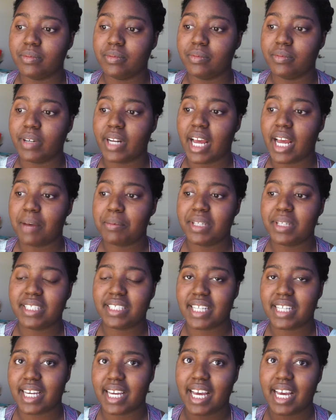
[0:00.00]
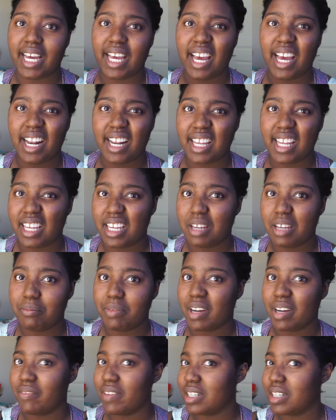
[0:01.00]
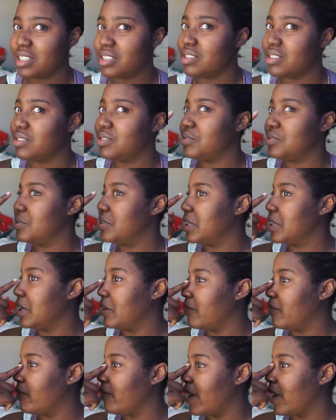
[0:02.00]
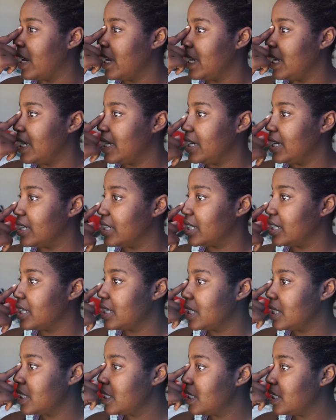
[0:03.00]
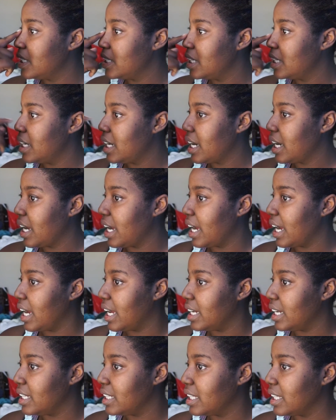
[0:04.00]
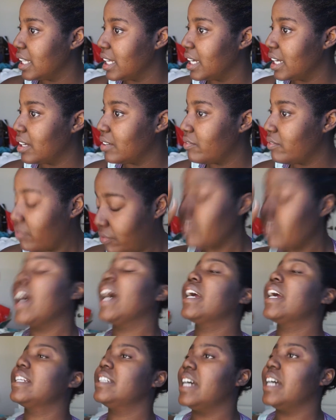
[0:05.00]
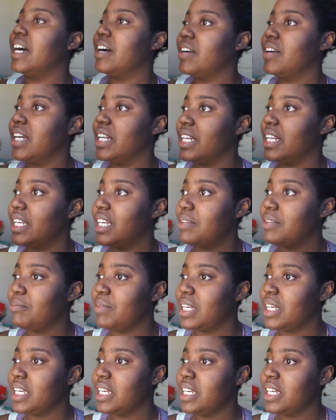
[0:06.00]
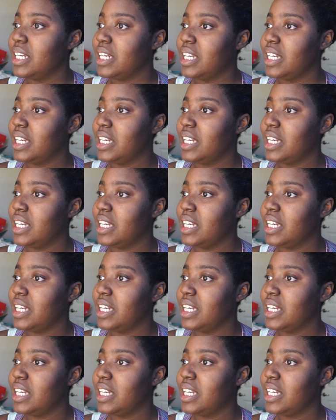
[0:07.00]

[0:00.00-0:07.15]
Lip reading: what happened is, like, I got hit by a registered drawer like right here, and it like flacked out and hit me,